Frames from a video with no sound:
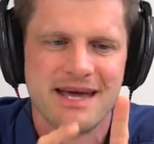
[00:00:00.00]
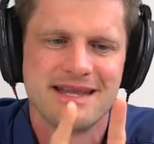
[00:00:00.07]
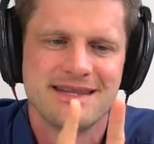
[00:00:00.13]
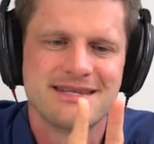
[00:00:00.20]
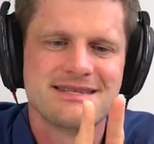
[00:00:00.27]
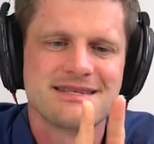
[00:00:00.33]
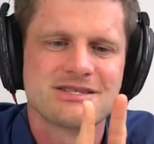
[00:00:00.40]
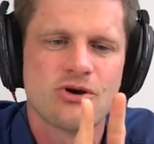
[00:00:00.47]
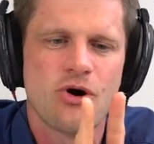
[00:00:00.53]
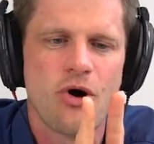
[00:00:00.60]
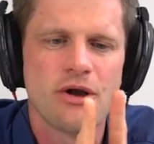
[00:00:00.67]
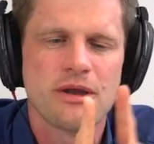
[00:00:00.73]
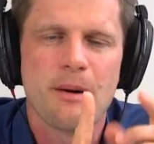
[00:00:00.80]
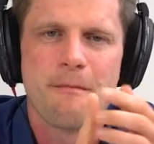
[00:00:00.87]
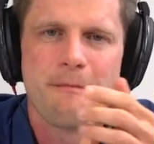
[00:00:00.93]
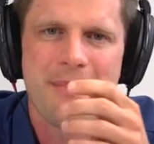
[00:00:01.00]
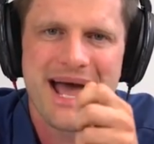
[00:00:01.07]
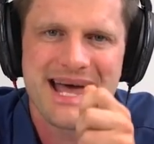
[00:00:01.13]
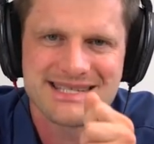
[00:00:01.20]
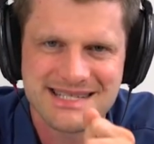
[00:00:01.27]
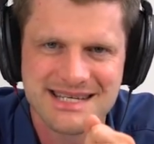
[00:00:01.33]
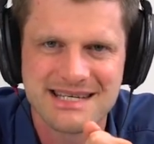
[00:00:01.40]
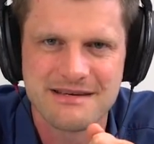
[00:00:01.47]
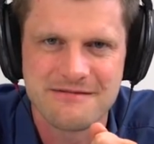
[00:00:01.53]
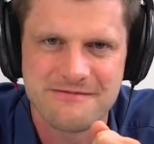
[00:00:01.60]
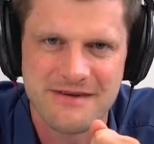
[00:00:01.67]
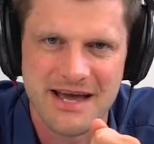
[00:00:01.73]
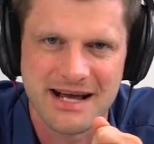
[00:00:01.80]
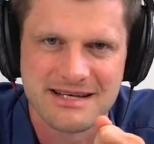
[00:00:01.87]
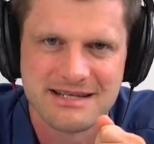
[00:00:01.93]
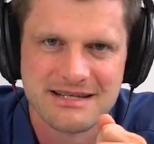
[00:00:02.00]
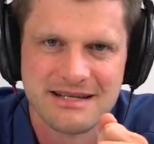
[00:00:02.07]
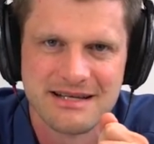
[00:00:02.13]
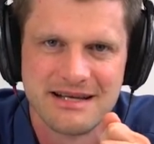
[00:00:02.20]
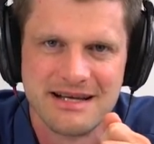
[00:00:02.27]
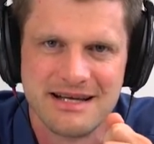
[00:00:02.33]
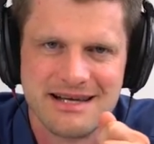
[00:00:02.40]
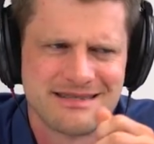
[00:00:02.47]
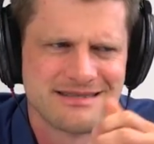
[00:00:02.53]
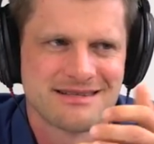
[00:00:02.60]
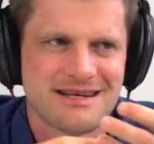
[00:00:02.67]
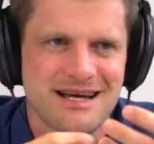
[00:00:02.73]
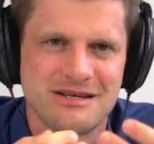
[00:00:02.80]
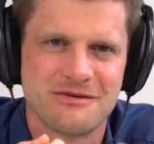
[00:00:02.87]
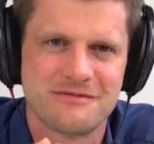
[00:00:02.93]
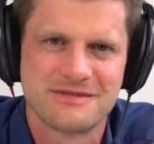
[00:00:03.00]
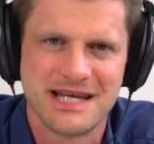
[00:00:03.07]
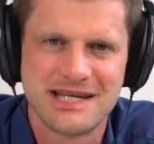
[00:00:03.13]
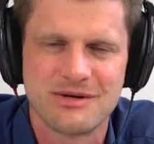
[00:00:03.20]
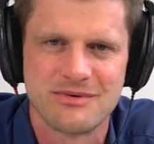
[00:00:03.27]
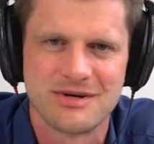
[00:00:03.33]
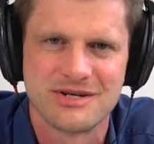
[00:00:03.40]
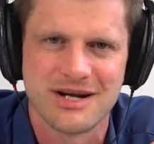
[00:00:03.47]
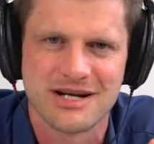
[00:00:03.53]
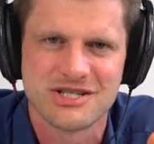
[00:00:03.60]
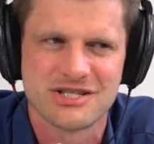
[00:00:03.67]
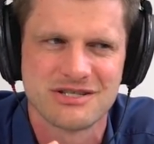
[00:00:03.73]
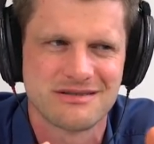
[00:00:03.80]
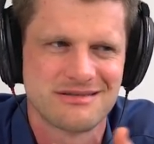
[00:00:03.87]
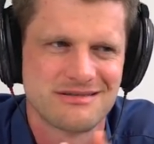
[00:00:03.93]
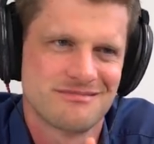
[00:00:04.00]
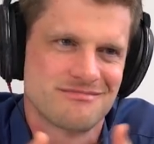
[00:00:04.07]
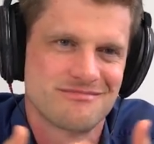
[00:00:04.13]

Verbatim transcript: This is called masking effect. It's kind of data reduction.